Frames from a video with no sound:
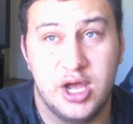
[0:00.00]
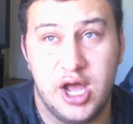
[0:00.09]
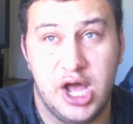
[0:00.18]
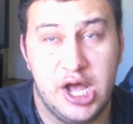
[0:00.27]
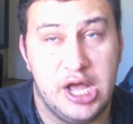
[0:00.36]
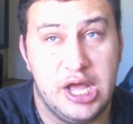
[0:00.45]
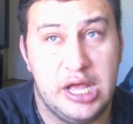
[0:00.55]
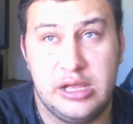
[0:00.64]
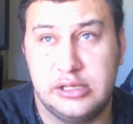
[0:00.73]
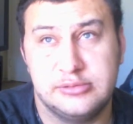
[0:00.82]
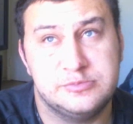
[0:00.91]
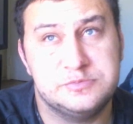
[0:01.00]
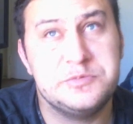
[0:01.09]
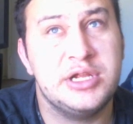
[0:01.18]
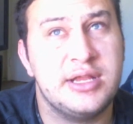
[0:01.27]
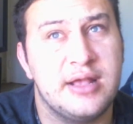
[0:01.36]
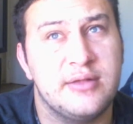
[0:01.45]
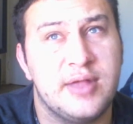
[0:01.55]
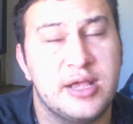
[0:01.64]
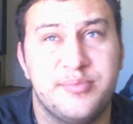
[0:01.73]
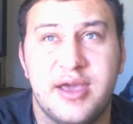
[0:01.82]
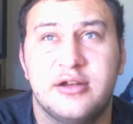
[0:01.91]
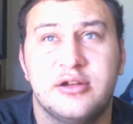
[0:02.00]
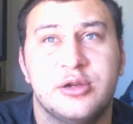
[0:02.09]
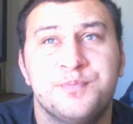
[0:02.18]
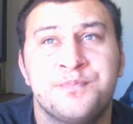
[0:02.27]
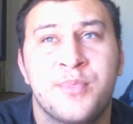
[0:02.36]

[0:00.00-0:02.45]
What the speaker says: What did I like better?